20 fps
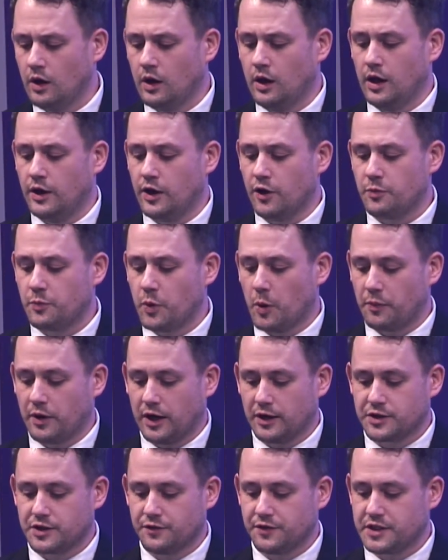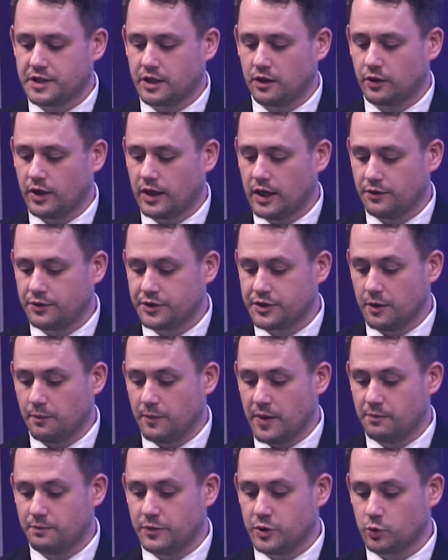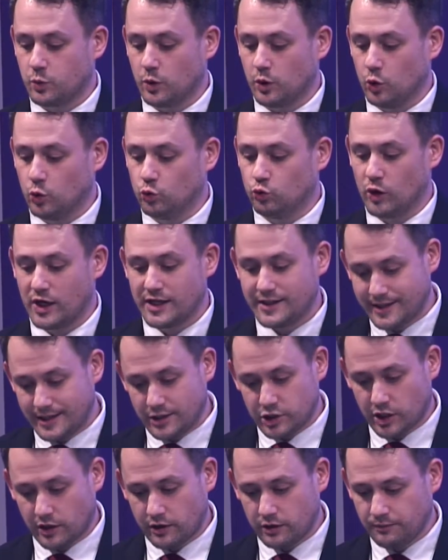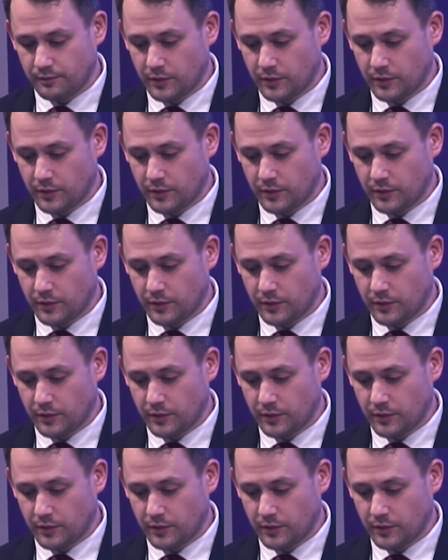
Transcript: Another popular activity on here is that members will rate each other.